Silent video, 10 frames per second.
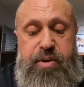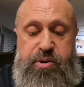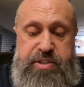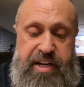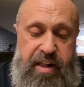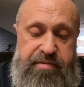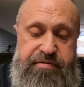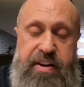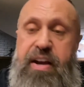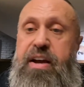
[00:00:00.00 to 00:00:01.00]

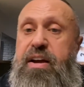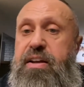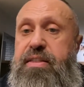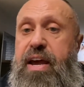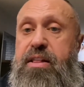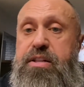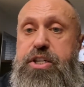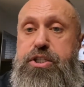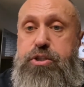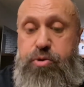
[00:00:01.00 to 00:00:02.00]
herself,
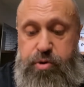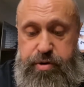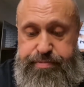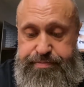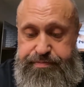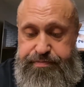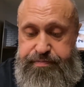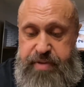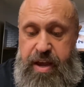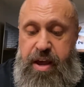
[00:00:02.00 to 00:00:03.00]
Natalie Shore,
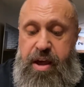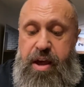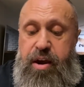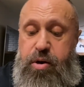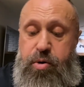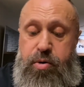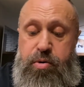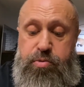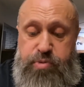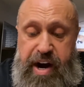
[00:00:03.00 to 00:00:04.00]

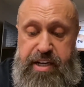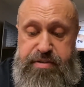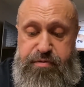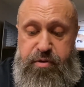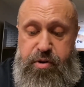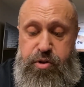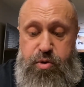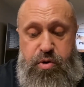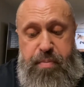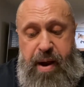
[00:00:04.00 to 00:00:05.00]
who writes for
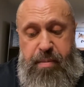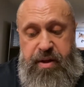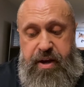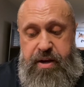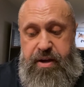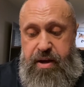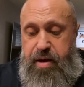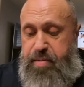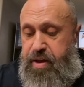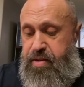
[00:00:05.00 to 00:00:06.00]
New Republic,
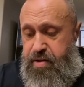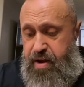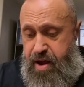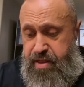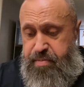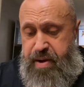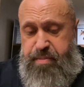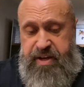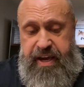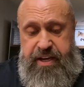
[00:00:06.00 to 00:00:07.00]
among other
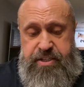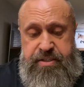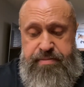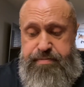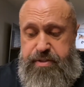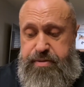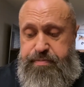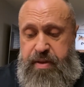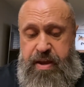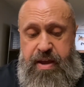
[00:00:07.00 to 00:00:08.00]
publications.
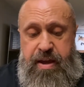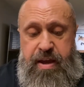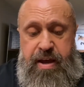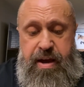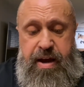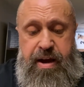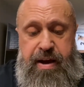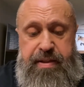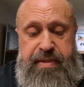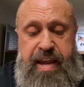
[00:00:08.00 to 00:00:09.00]

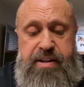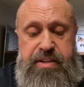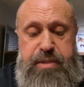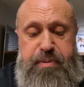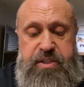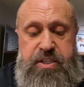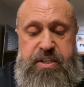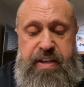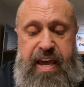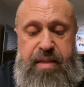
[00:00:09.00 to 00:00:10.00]
Natalie's
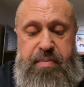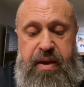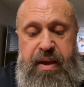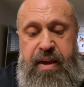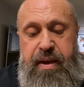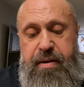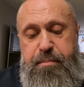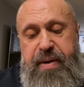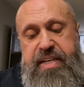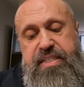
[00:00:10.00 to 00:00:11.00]
position can be
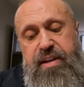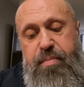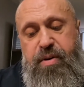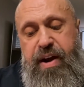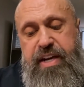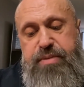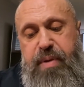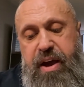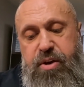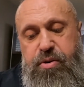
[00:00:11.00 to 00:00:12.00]
best summarized
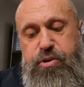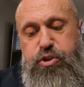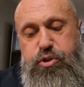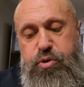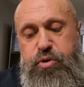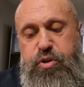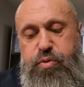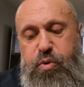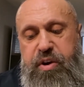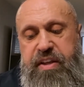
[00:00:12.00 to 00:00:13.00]
by her June
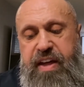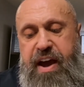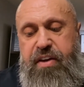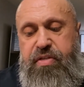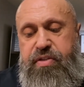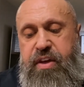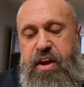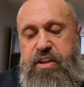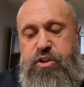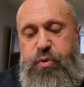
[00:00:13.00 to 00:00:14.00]
29th
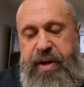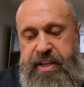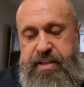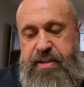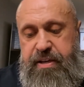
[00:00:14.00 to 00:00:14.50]
tweet,